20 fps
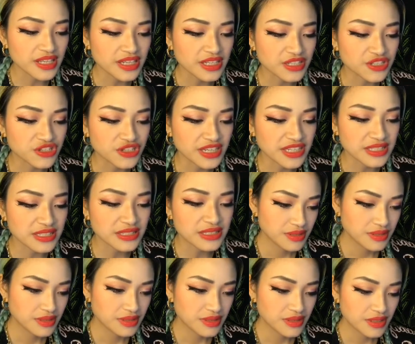address.
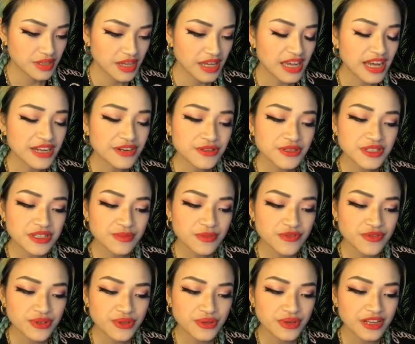Okay, I know some
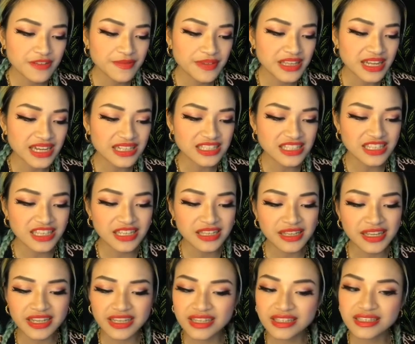of you have been asking,
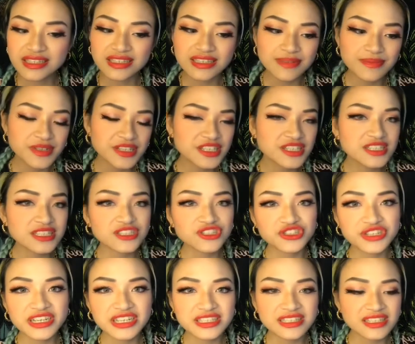like, is it somebody's
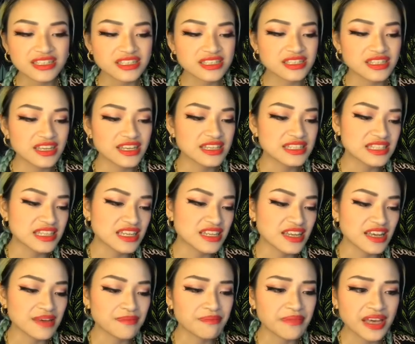address? Is it
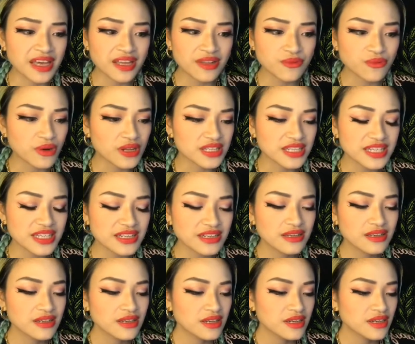a main wallet?
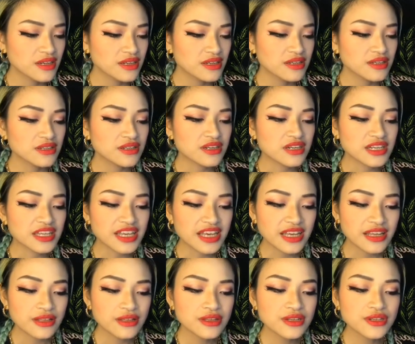
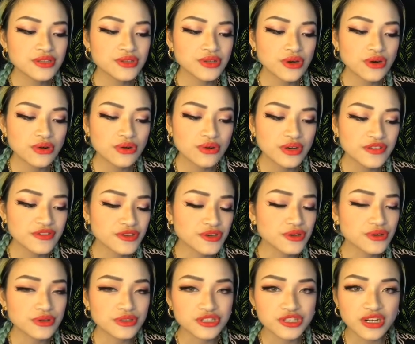Again, no. If you
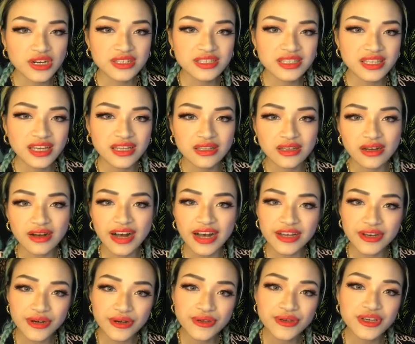go to
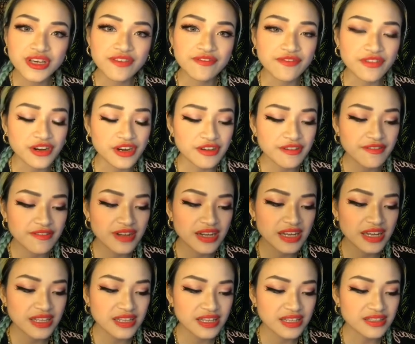tronscan.io, you can
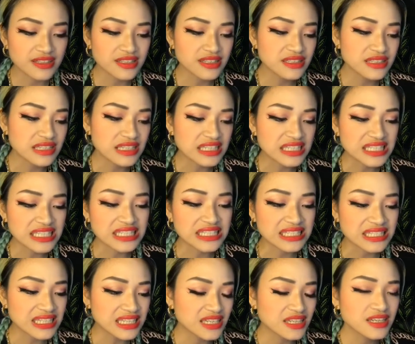verify that this is
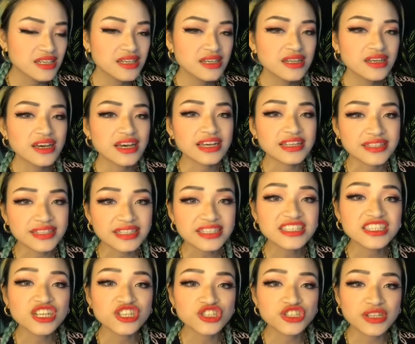indeed a
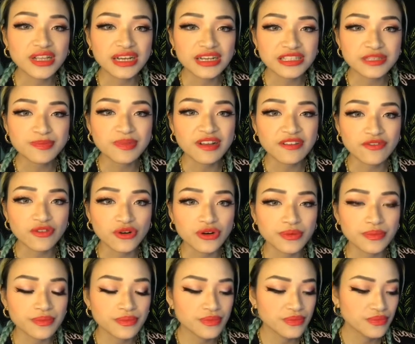decentralized platform.
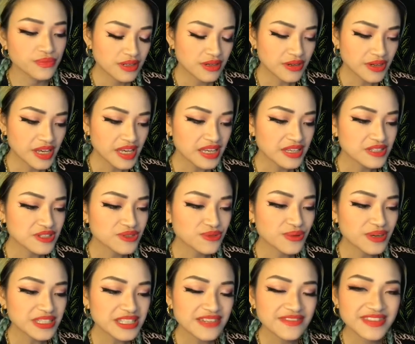Okay, so
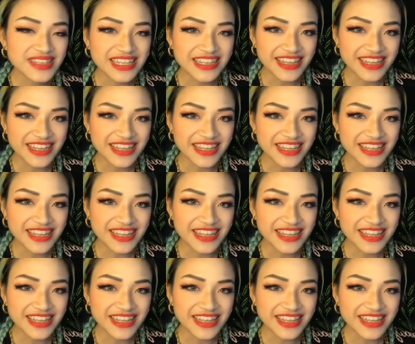once I've done